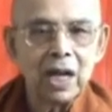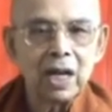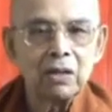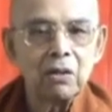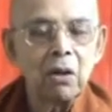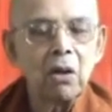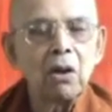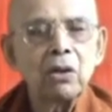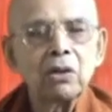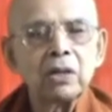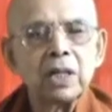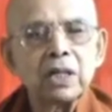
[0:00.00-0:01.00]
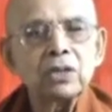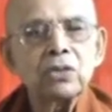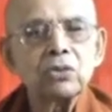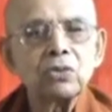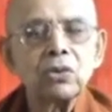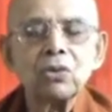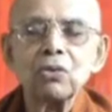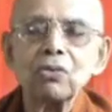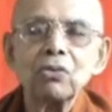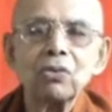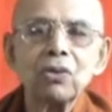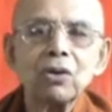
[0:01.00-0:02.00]
And all this through
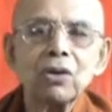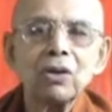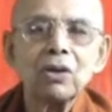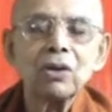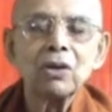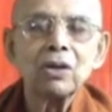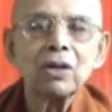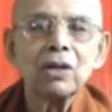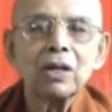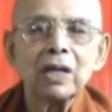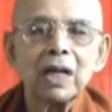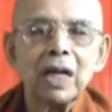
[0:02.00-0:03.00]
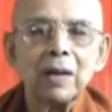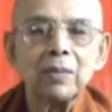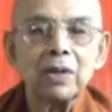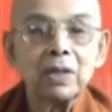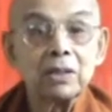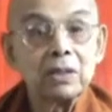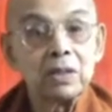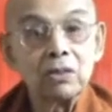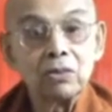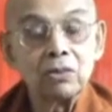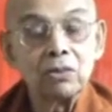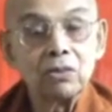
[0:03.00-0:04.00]
ability
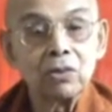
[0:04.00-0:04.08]
to